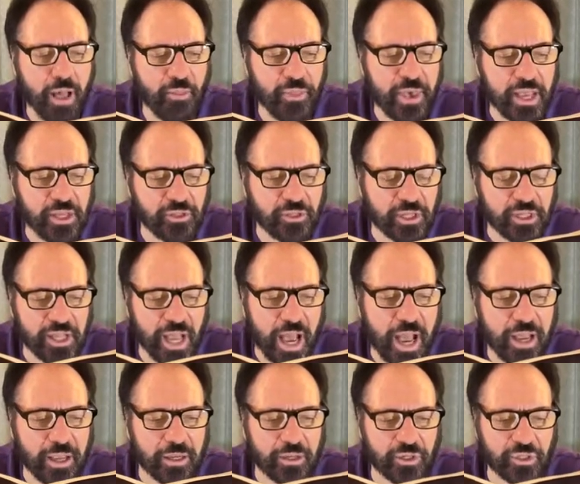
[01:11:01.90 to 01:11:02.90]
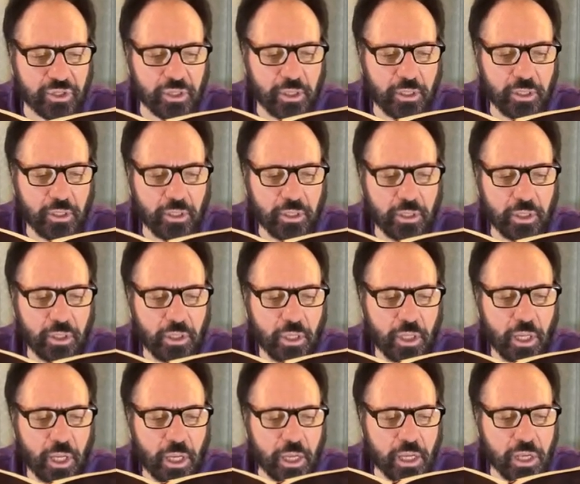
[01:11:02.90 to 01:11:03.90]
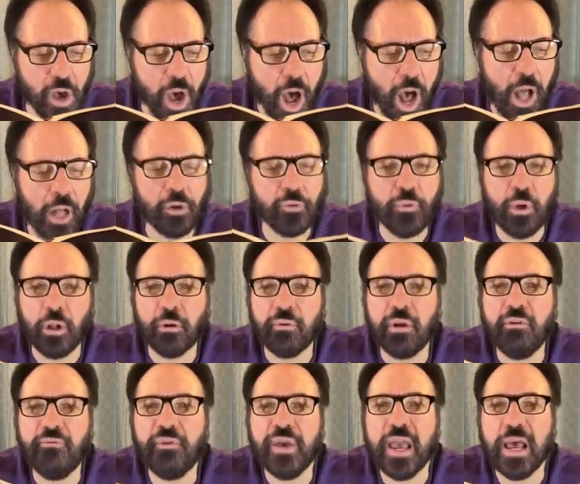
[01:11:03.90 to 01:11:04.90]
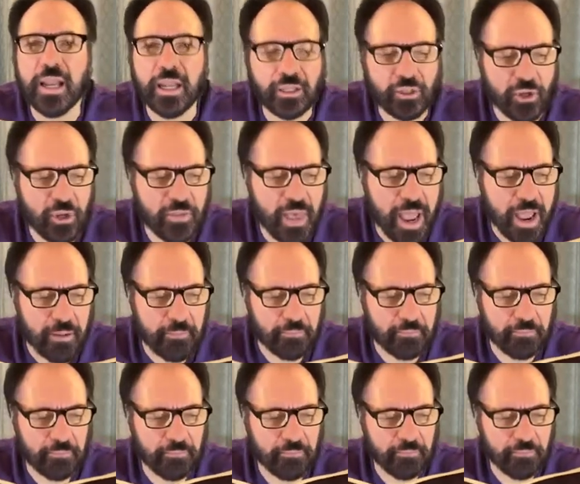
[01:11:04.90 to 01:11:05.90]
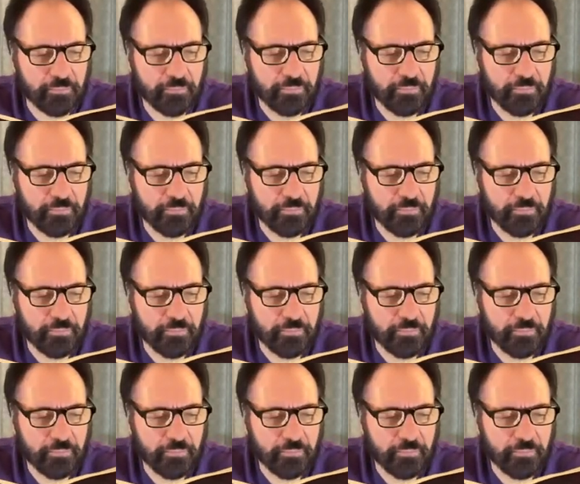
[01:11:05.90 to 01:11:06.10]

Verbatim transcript: by these desires, God will reveal it to them